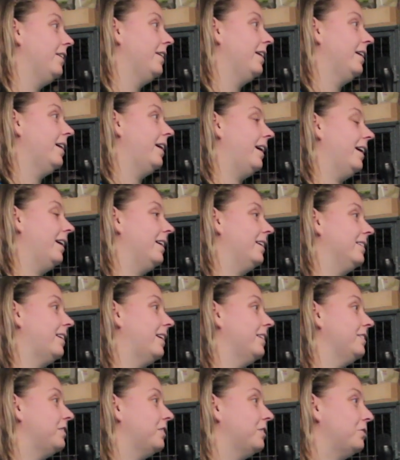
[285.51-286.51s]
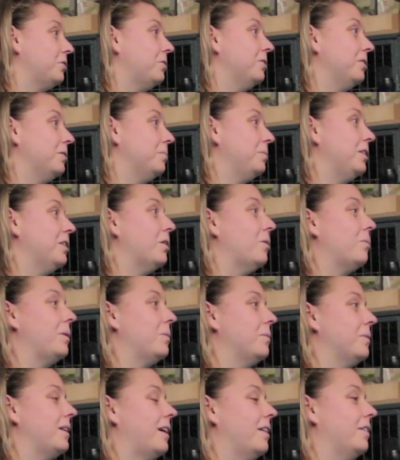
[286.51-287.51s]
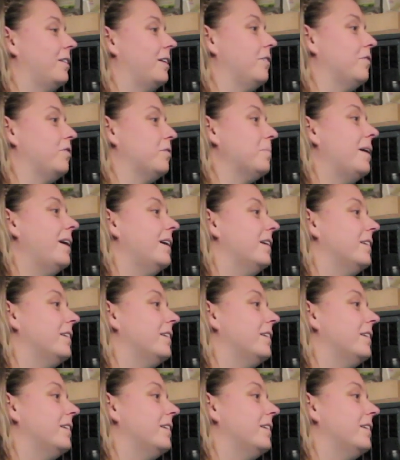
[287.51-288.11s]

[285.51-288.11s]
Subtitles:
And I still told him, we were not looking for males.